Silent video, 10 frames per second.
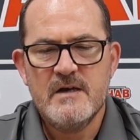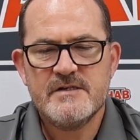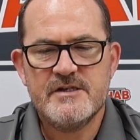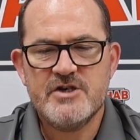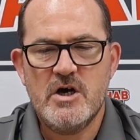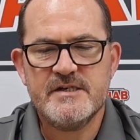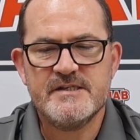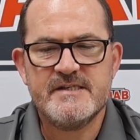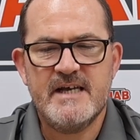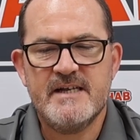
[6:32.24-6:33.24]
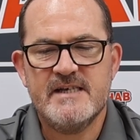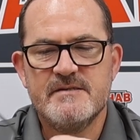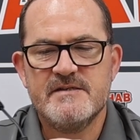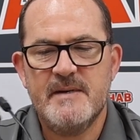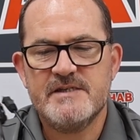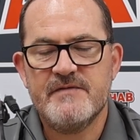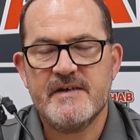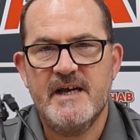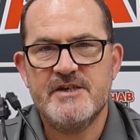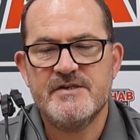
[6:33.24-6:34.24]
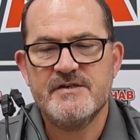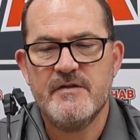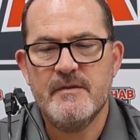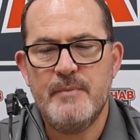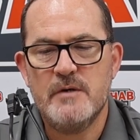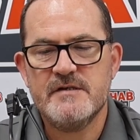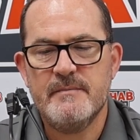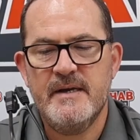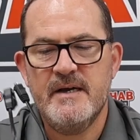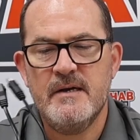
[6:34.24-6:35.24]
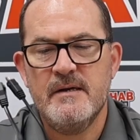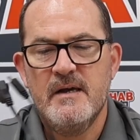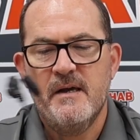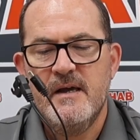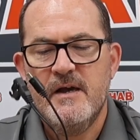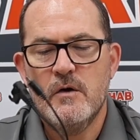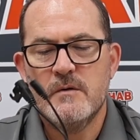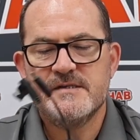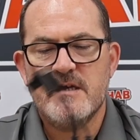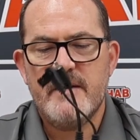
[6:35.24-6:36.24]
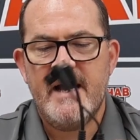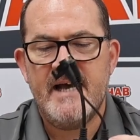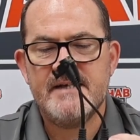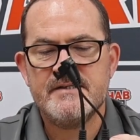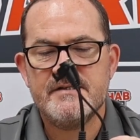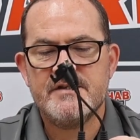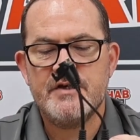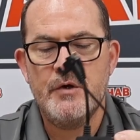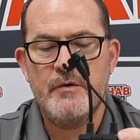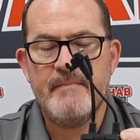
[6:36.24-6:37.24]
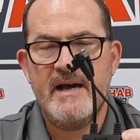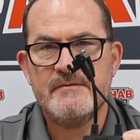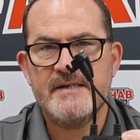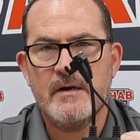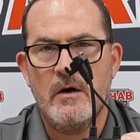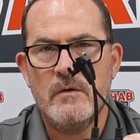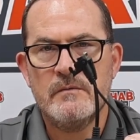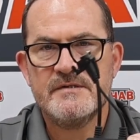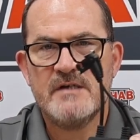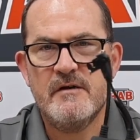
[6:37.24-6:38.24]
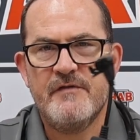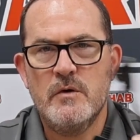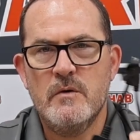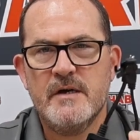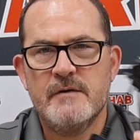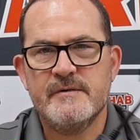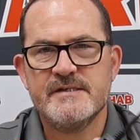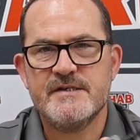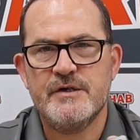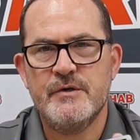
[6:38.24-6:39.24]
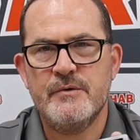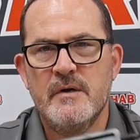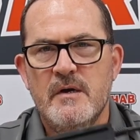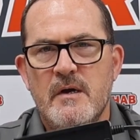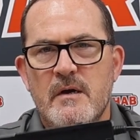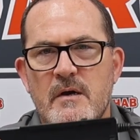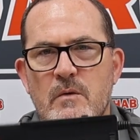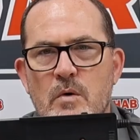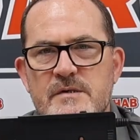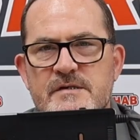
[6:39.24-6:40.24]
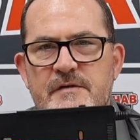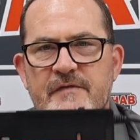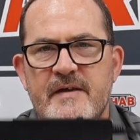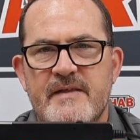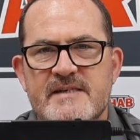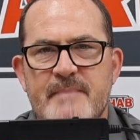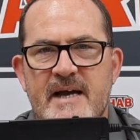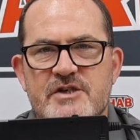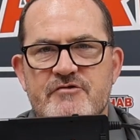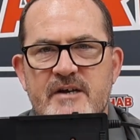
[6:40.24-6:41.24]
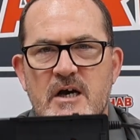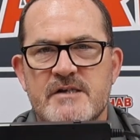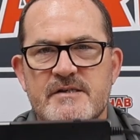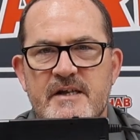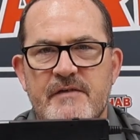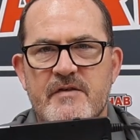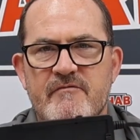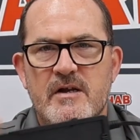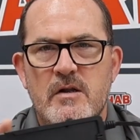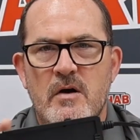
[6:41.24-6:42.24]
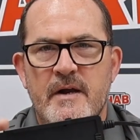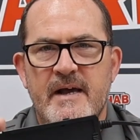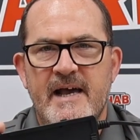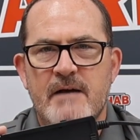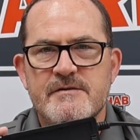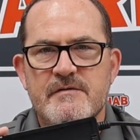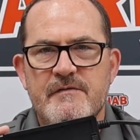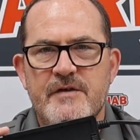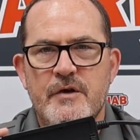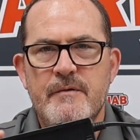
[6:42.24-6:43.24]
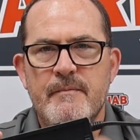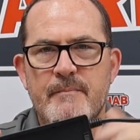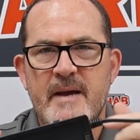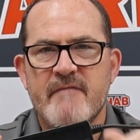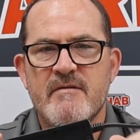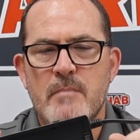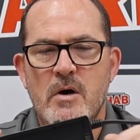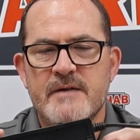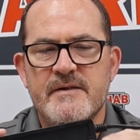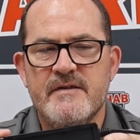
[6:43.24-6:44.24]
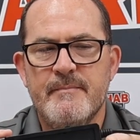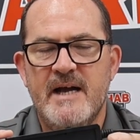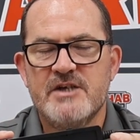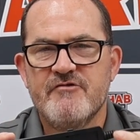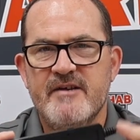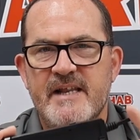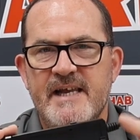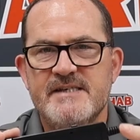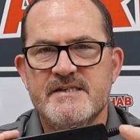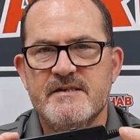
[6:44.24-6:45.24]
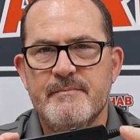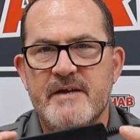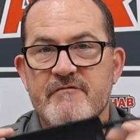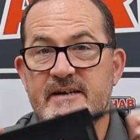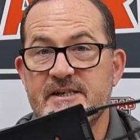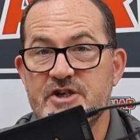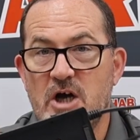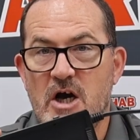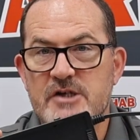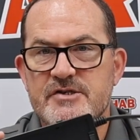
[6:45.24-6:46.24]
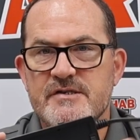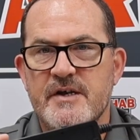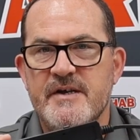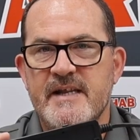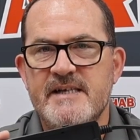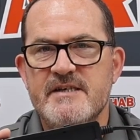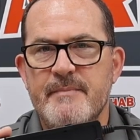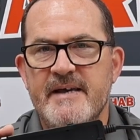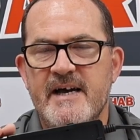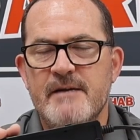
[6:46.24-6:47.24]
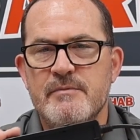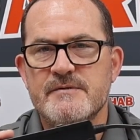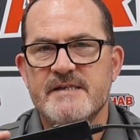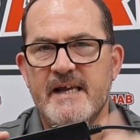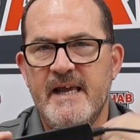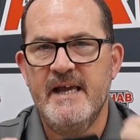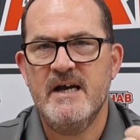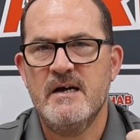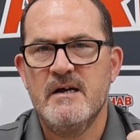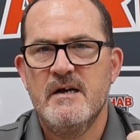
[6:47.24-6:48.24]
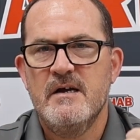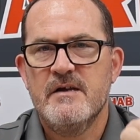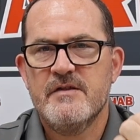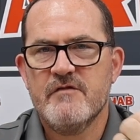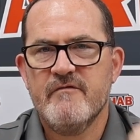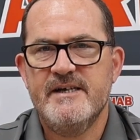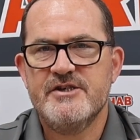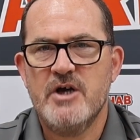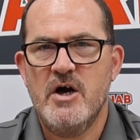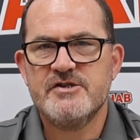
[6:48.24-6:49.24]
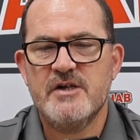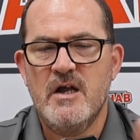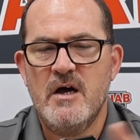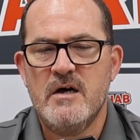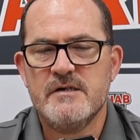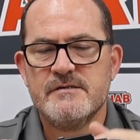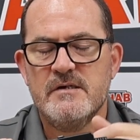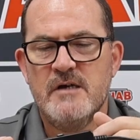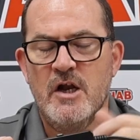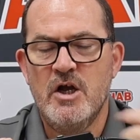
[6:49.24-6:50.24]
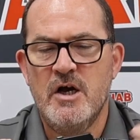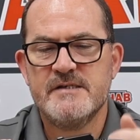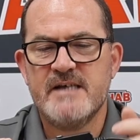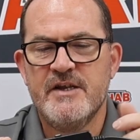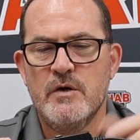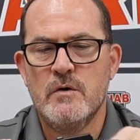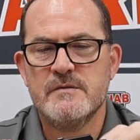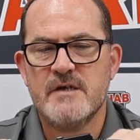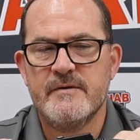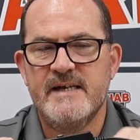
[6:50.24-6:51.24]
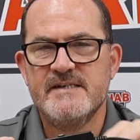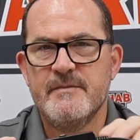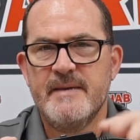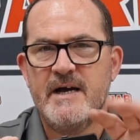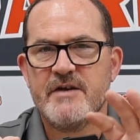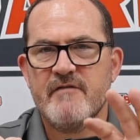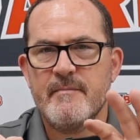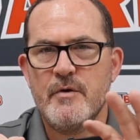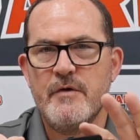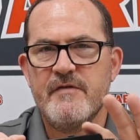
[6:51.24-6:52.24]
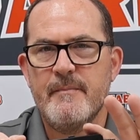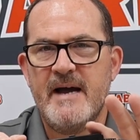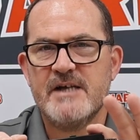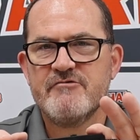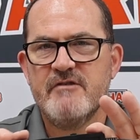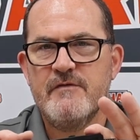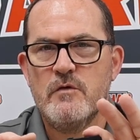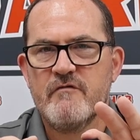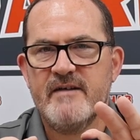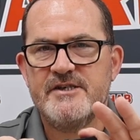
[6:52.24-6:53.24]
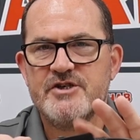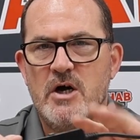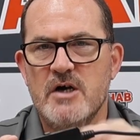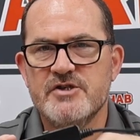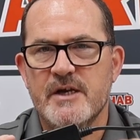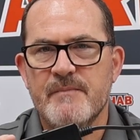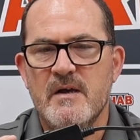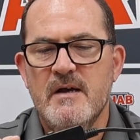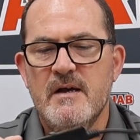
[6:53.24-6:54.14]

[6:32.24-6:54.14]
So the charging stand has some specifications on the bottom here. It also has two mounting holes. So if you're going to want to fit this battery underneath the recliner out of view, bear in mind that the battery needs to be recharged. So you need to be able to hear the recharge alert, and you also need to be able to remove the battery for recharging.